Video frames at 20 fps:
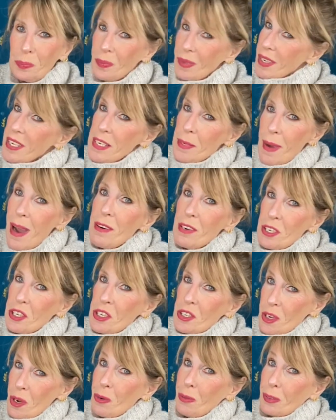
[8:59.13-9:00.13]
This marriage
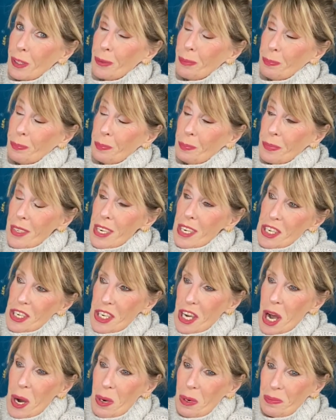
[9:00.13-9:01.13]
is over.
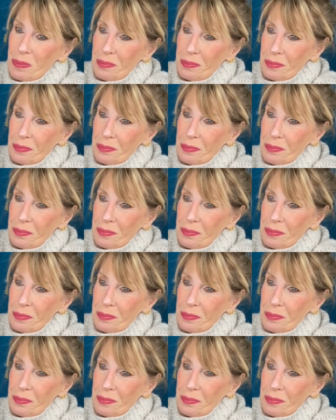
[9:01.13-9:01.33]
So